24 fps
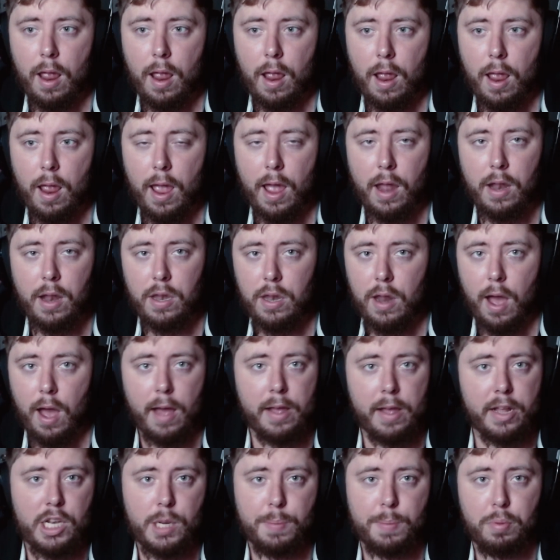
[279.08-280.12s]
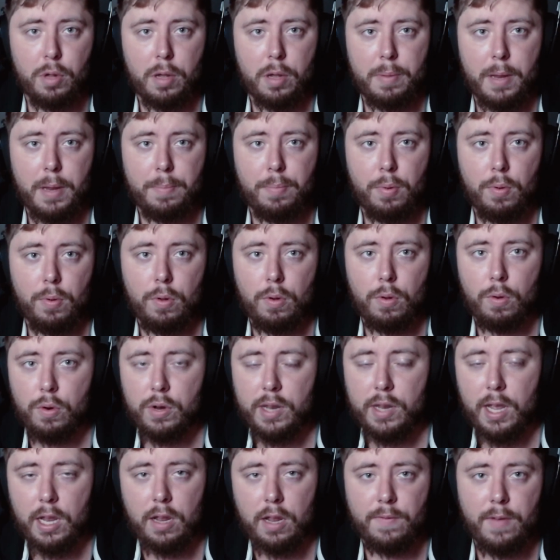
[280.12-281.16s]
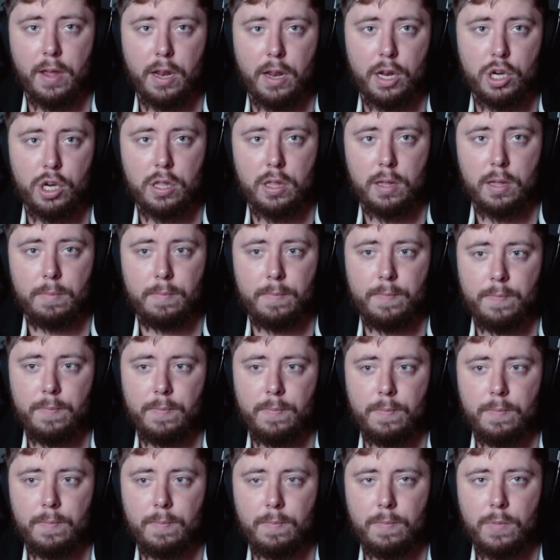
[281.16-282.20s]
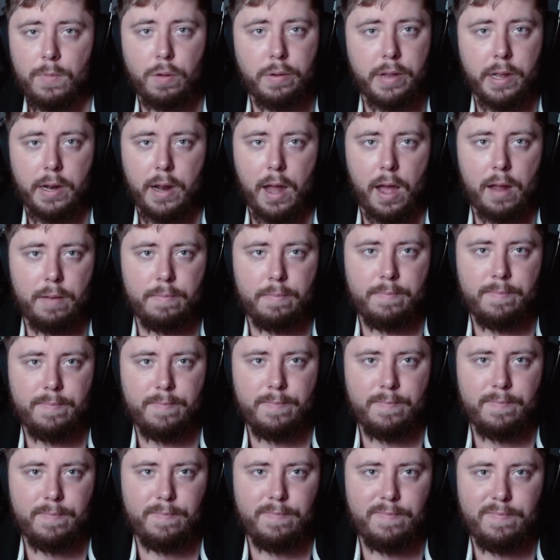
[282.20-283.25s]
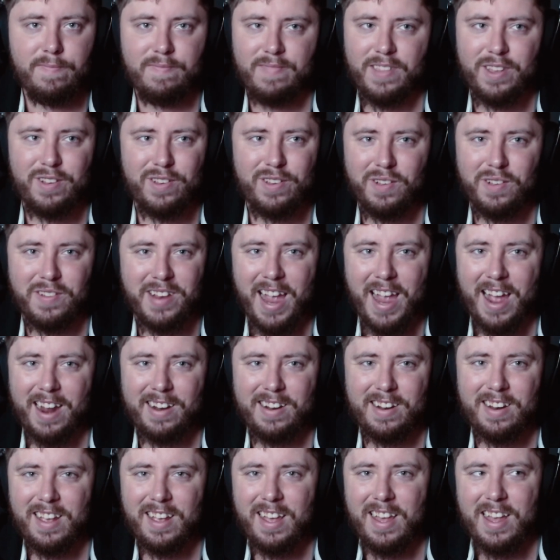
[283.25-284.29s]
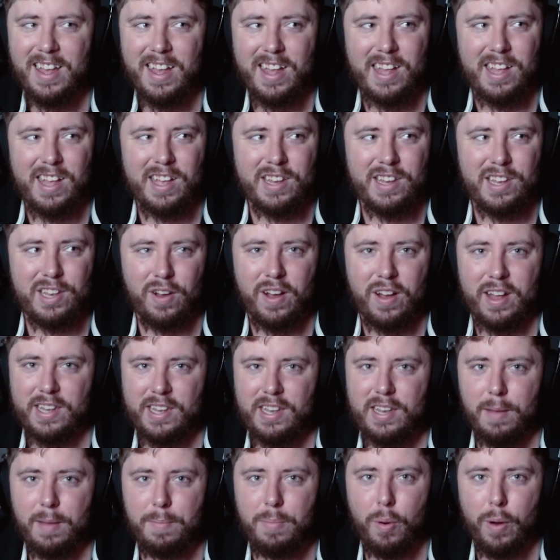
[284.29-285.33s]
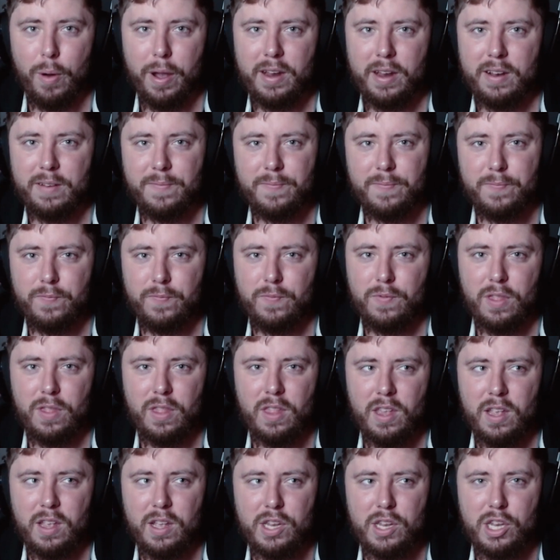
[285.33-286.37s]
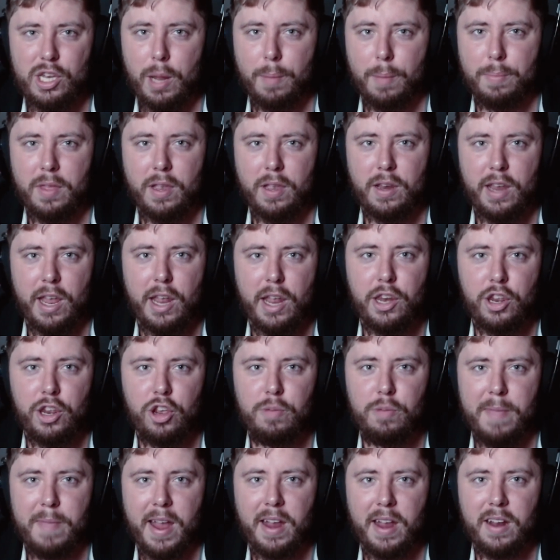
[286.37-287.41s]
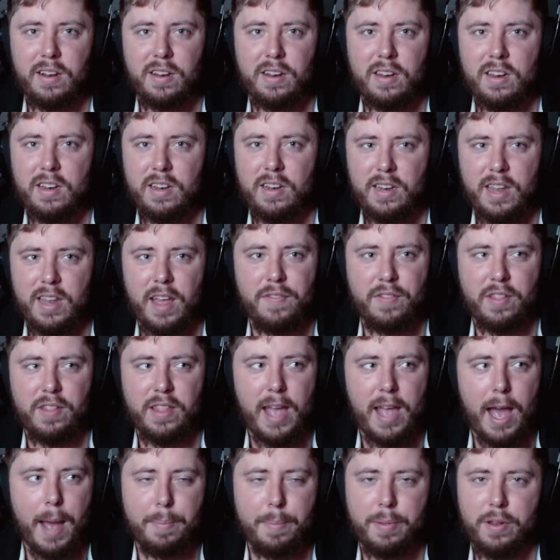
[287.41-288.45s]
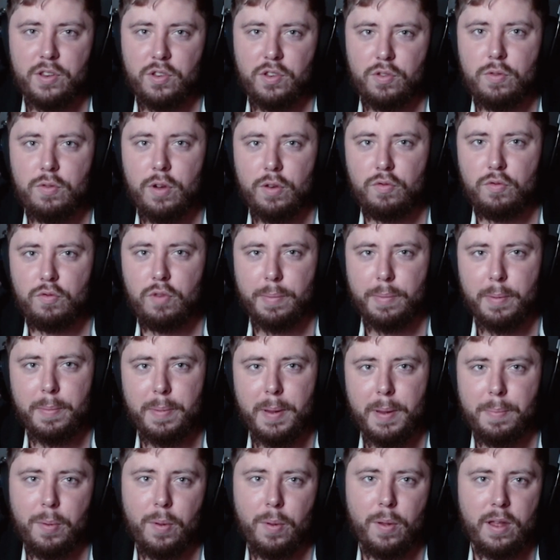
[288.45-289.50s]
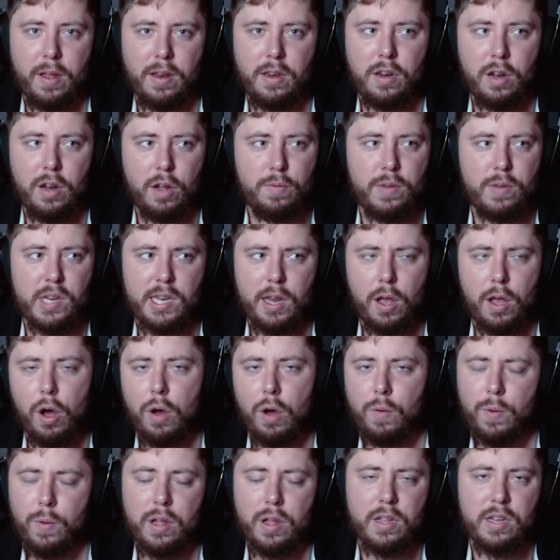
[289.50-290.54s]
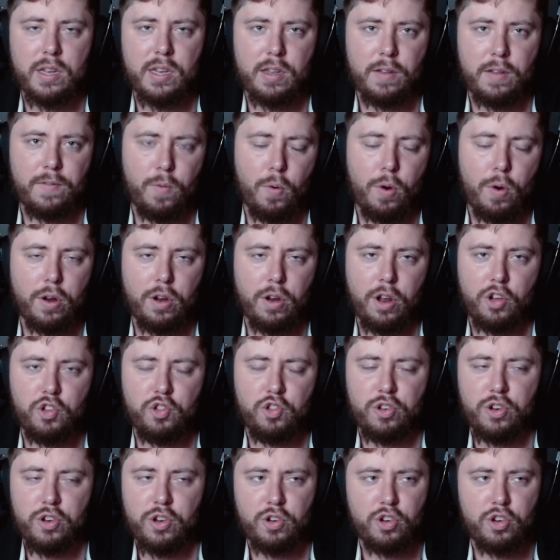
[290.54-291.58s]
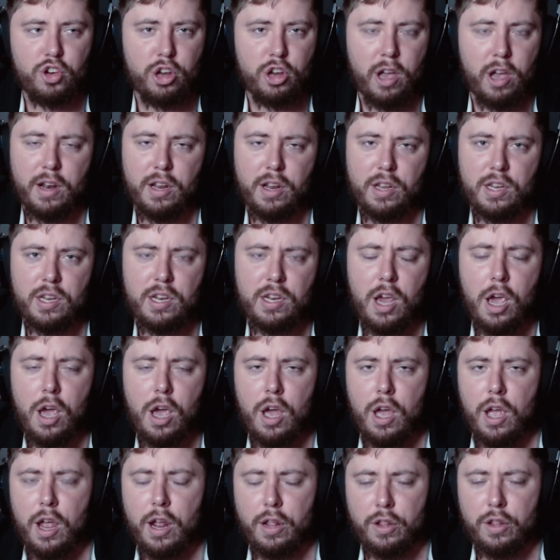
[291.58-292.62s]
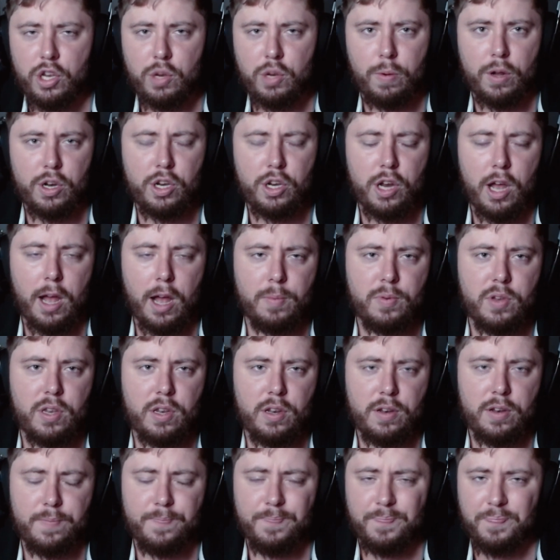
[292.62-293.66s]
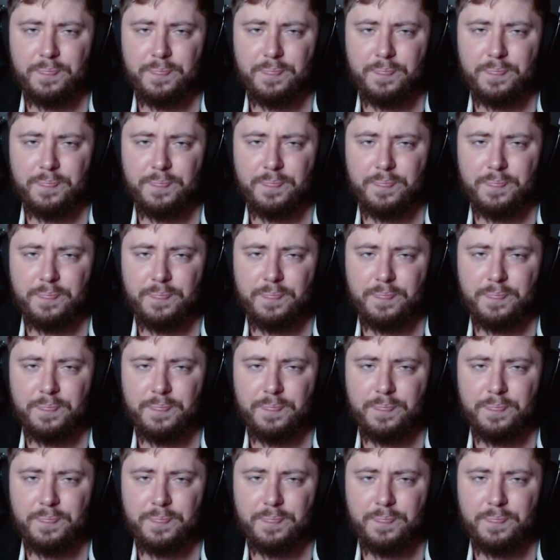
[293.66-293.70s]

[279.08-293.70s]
and not exploit people or take advantage of them. You cannot. You, you can't. So at some point, something inhumane definitely happened to a group of people. And you know, we say, oh well, it's the foreign countries or China's and the sweatshops and